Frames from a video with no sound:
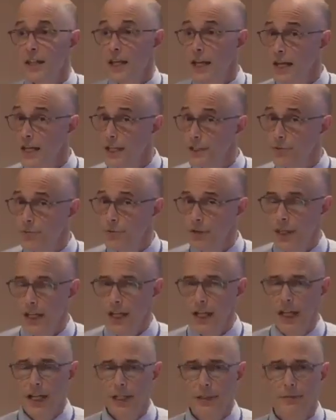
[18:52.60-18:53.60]
The hitch
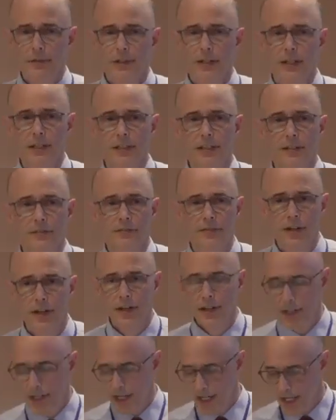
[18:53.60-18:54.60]
with that explanation for
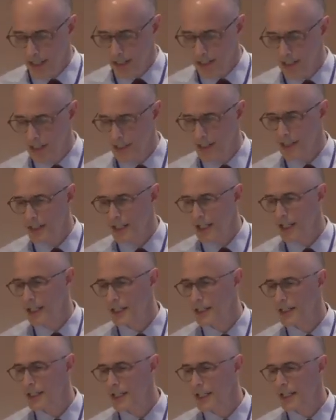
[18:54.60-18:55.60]
our cases
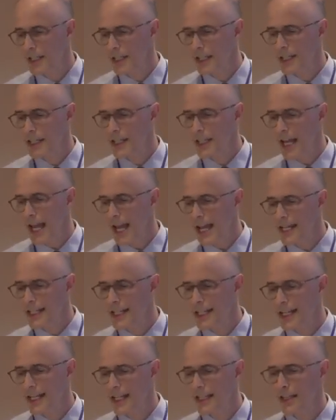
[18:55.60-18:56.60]
is in the
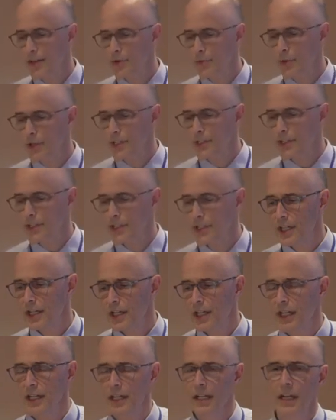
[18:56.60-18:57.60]
18 that we
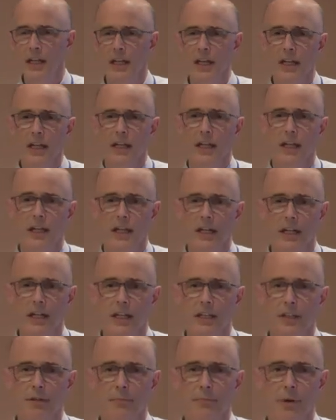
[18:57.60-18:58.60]
studied,
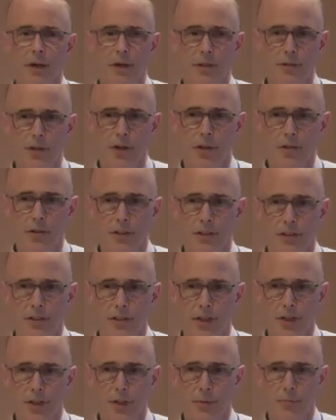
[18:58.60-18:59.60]
the mother only
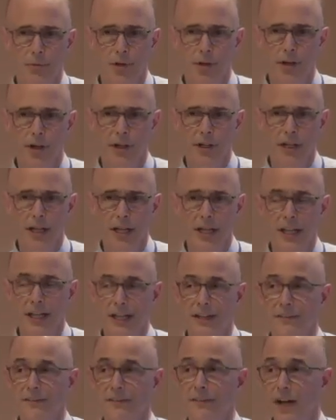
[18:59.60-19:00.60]
saw the mark
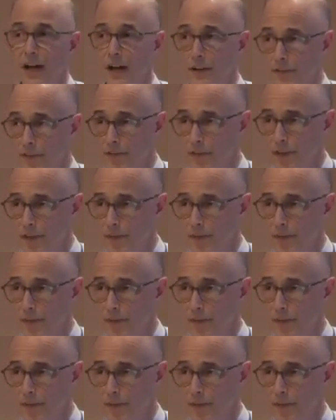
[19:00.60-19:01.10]
in 5